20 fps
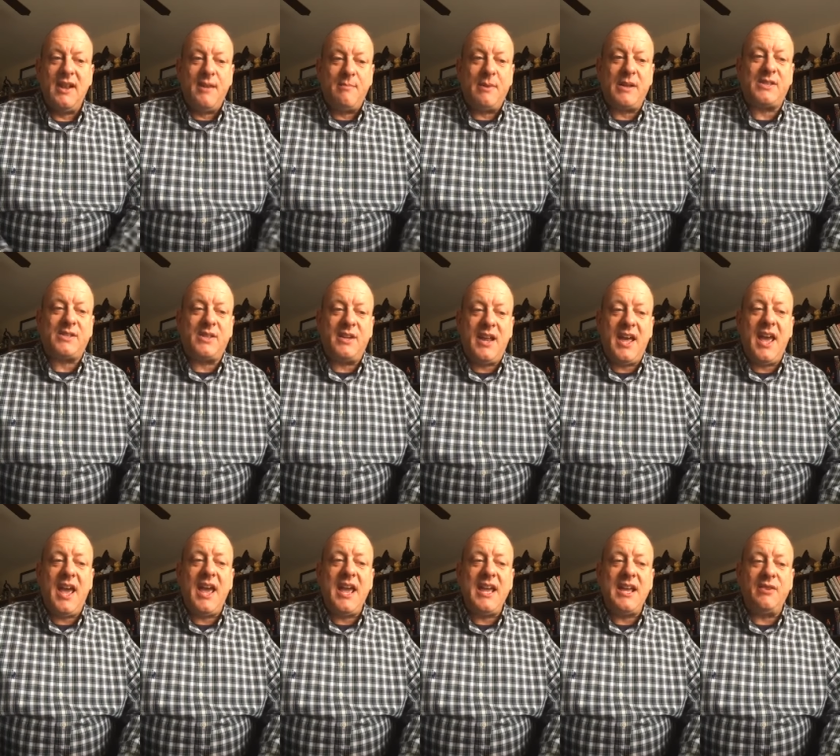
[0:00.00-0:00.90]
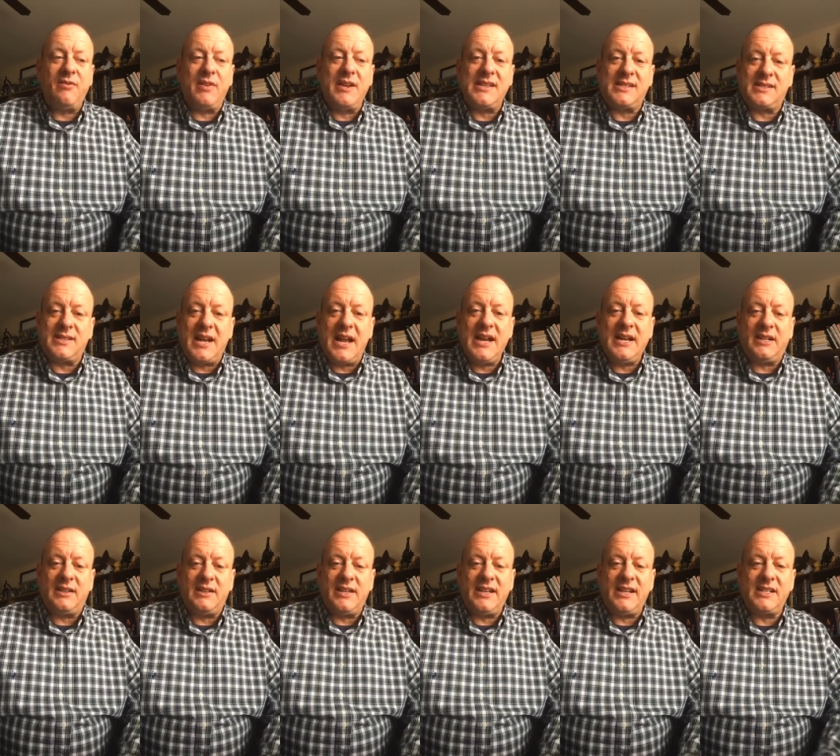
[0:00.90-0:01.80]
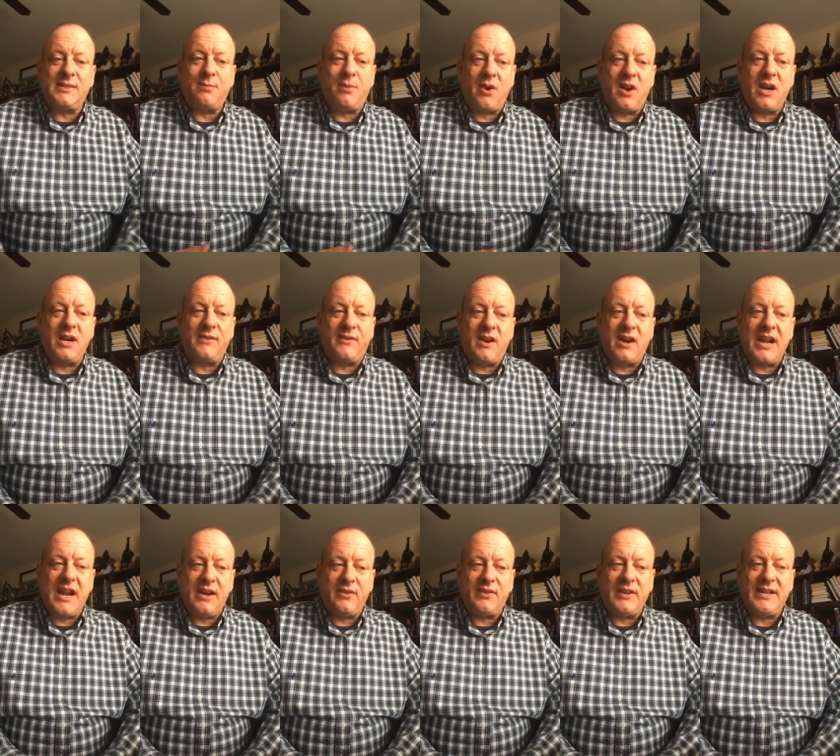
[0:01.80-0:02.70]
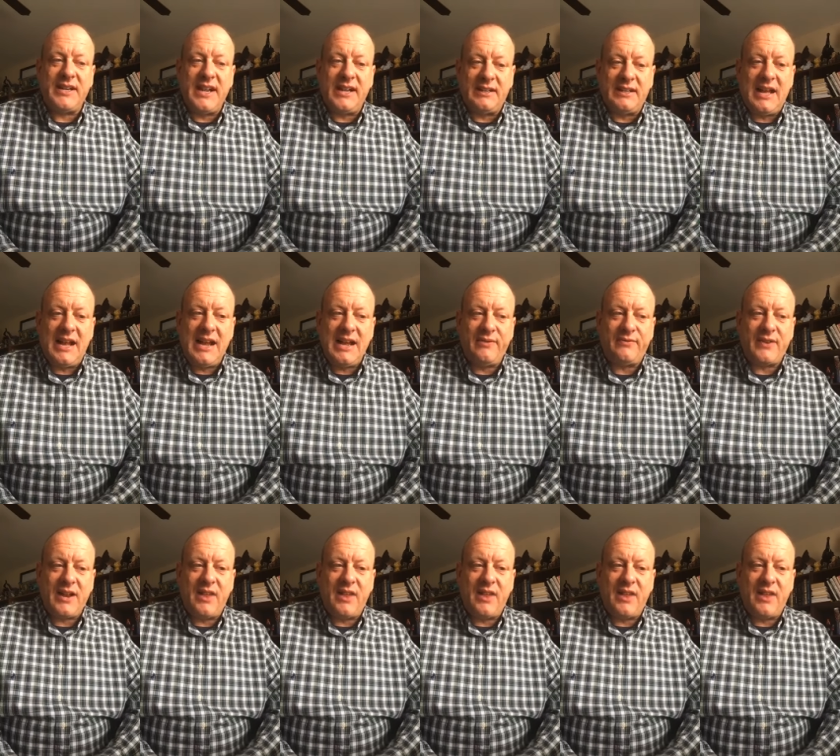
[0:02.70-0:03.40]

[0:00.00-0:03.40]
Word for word: But today, recycling is part of our everyday life,